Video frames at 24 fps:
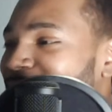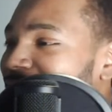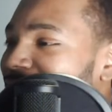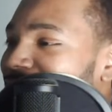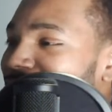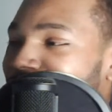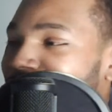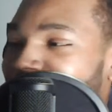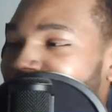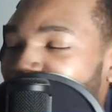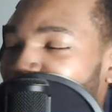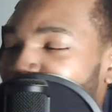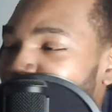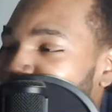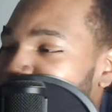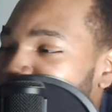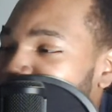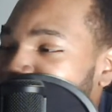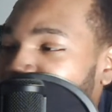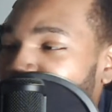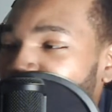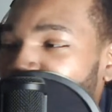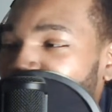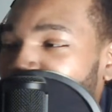the difference
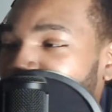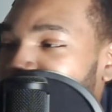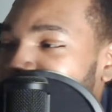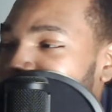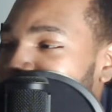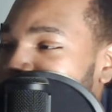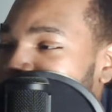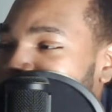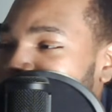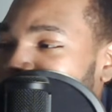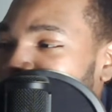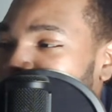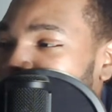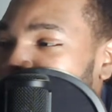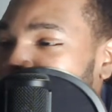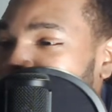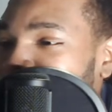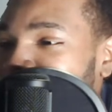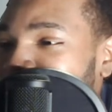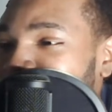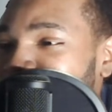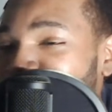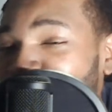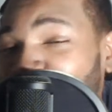that wine and champagne
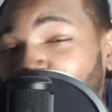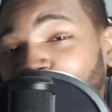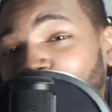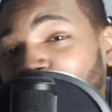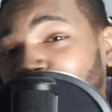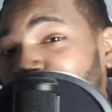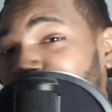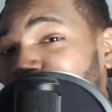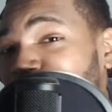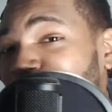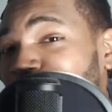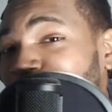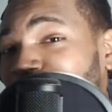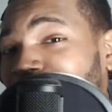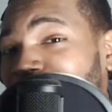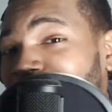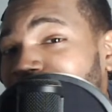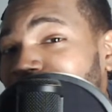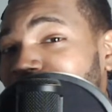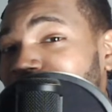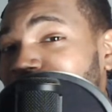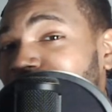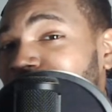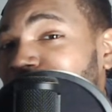can do for you
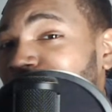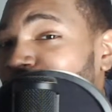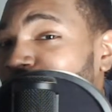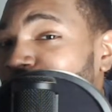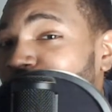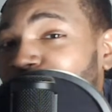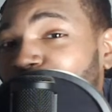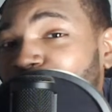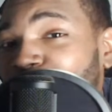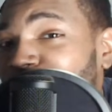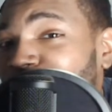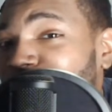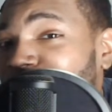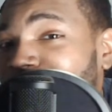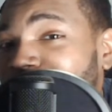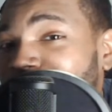fellas. If you don't trust